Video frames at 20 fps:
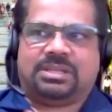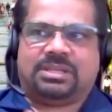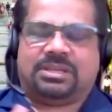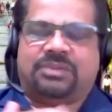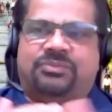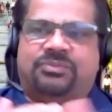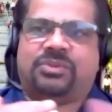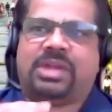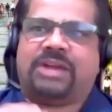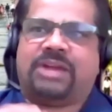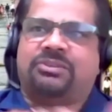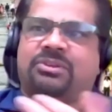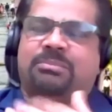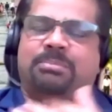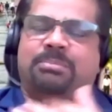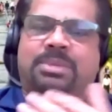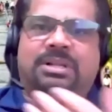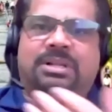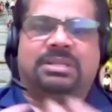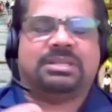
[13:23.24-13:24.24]
if you had to
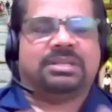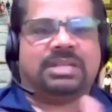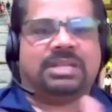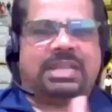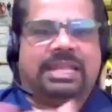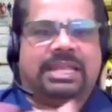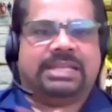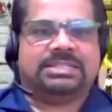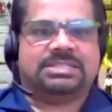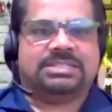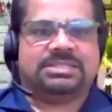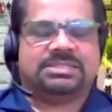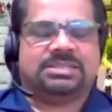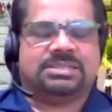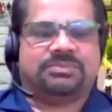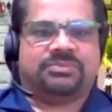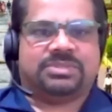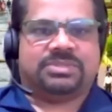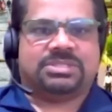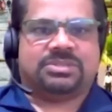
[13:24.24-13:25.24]
build a
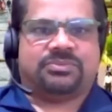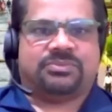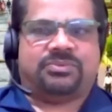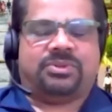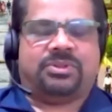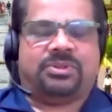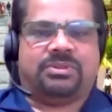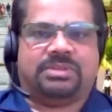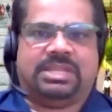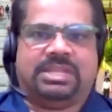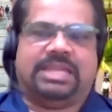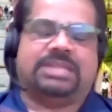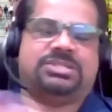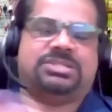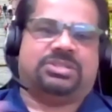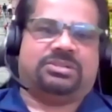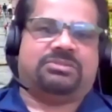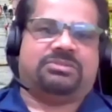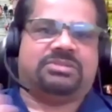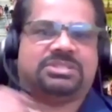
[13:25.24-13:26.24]
relationship, first of all, they
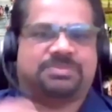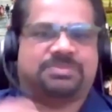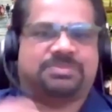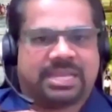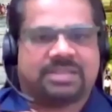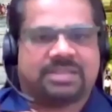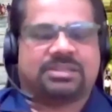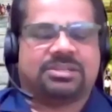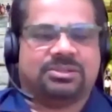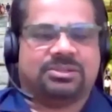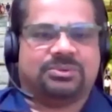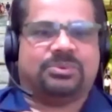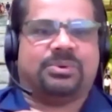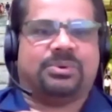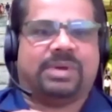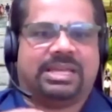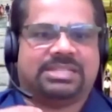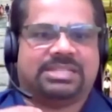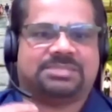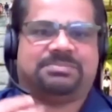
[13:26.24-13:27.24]
should respect you
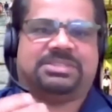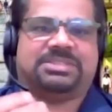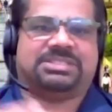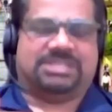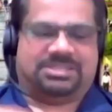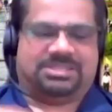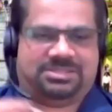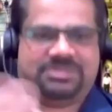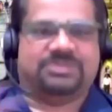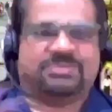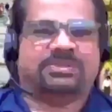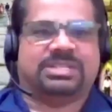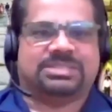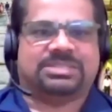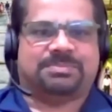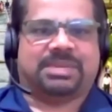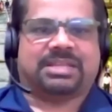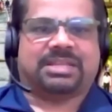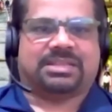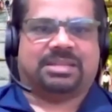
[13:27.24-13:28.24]
as much as you
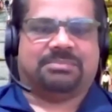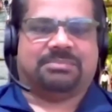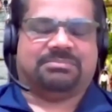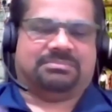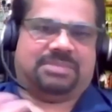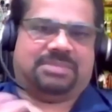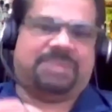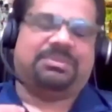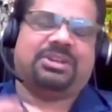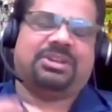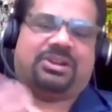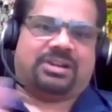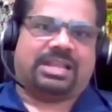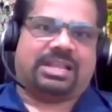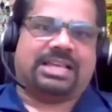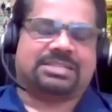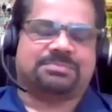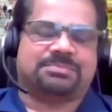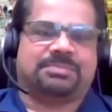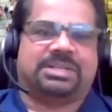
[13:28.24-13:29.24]
respect them. Maybe not
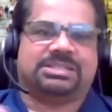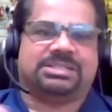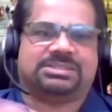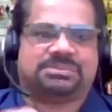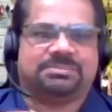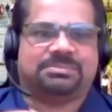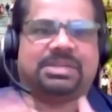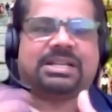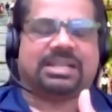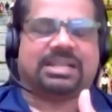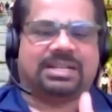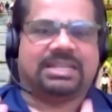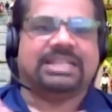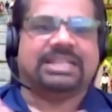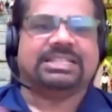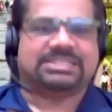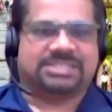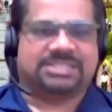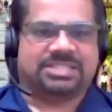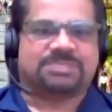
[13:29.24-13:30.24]
as much, but at
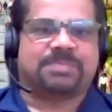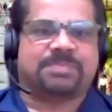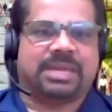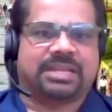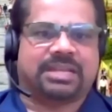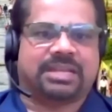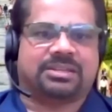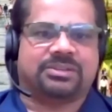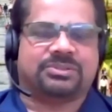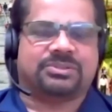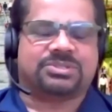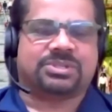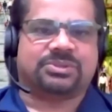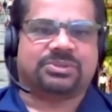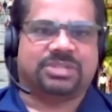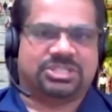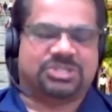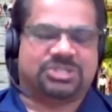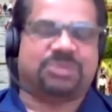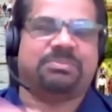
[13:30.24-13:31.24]
least respect you. So
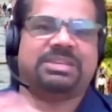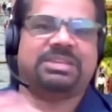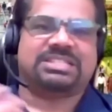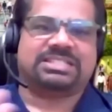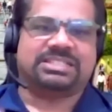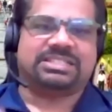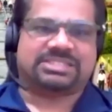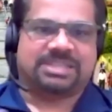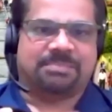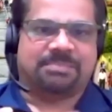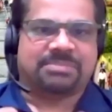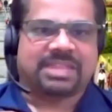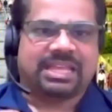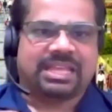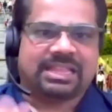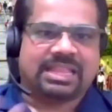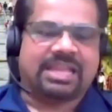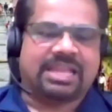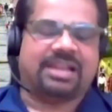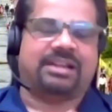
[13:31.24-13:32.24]
there should be
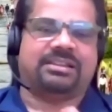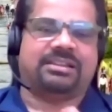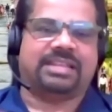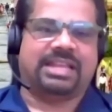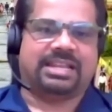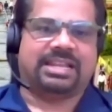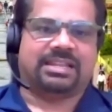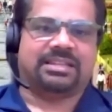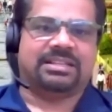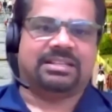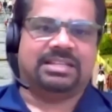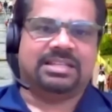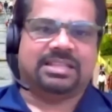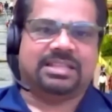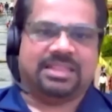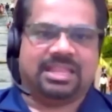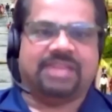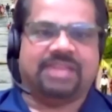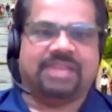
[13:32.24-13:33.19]
something there that they